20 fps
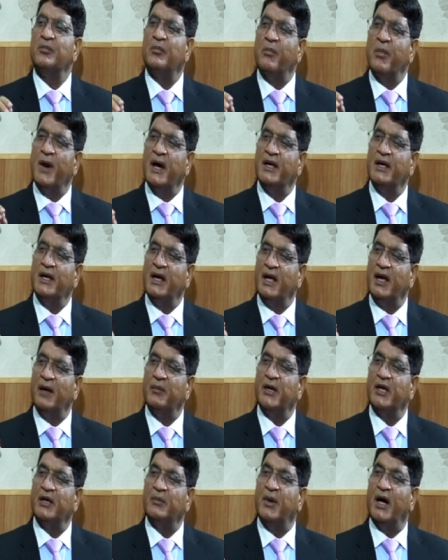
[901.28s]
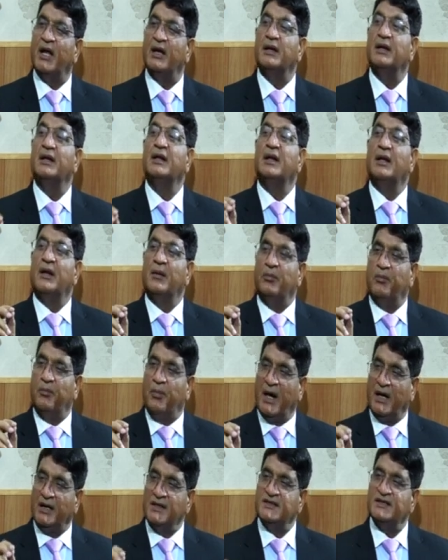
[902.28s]
by Allama Iqbal.
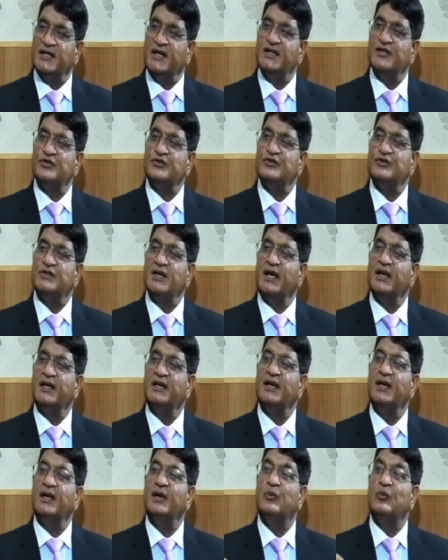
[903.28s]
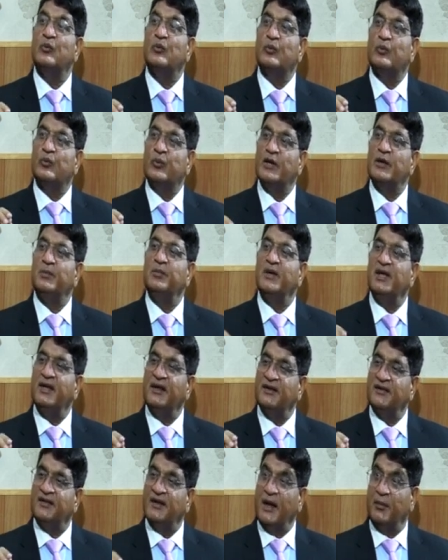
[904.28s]
Pakistani society will be
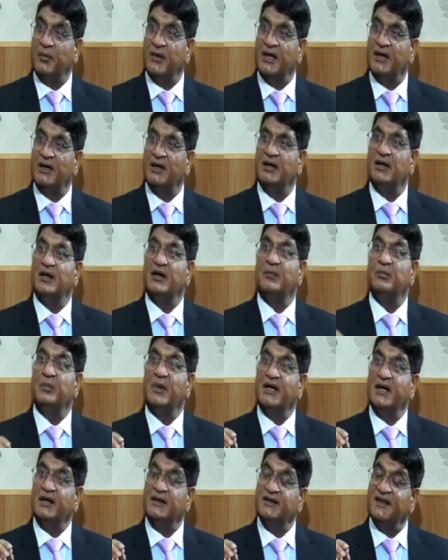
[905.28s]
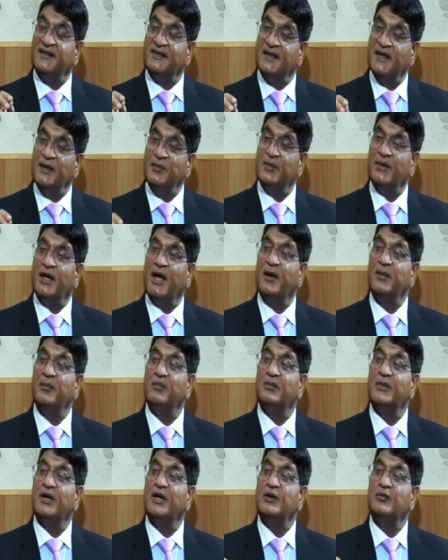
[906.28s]
Islamic, but at the same time,
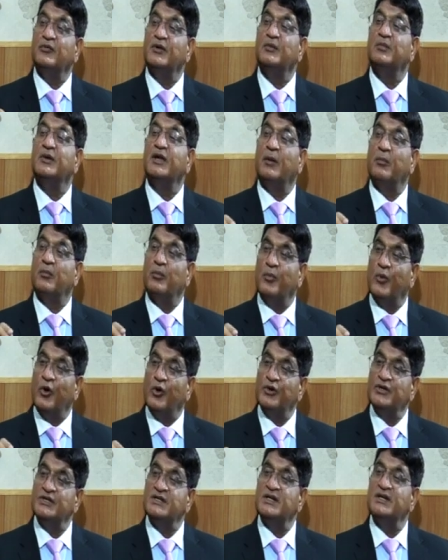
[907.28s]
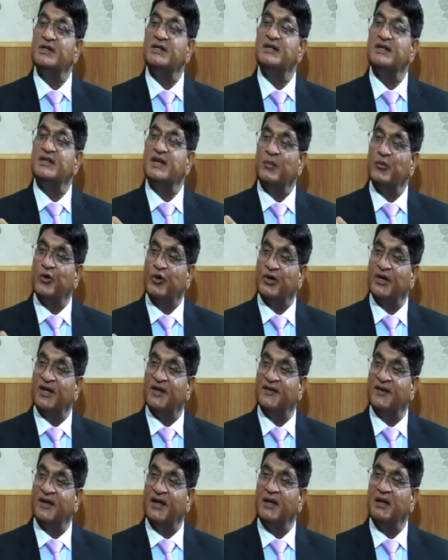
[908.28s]
it will be a modern
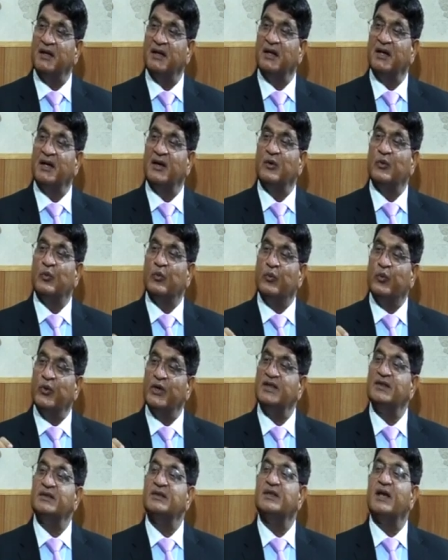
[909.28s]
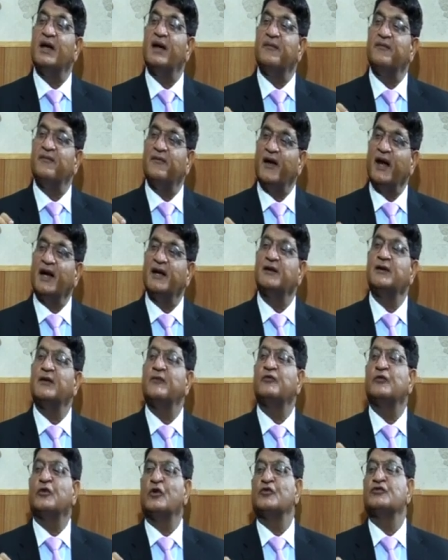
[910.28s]
democracy with
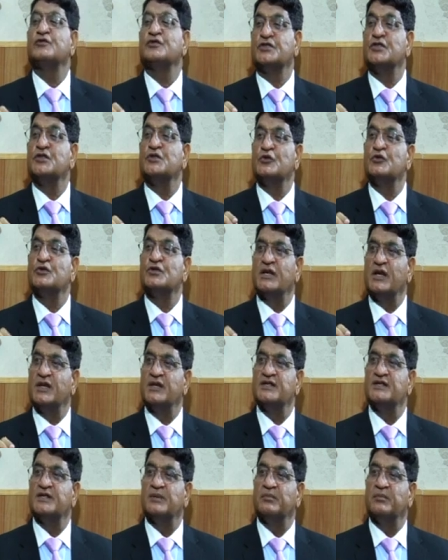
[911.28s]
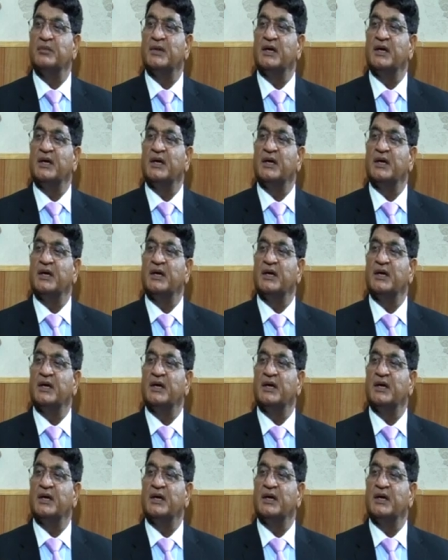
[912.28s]
effective constitutionalism.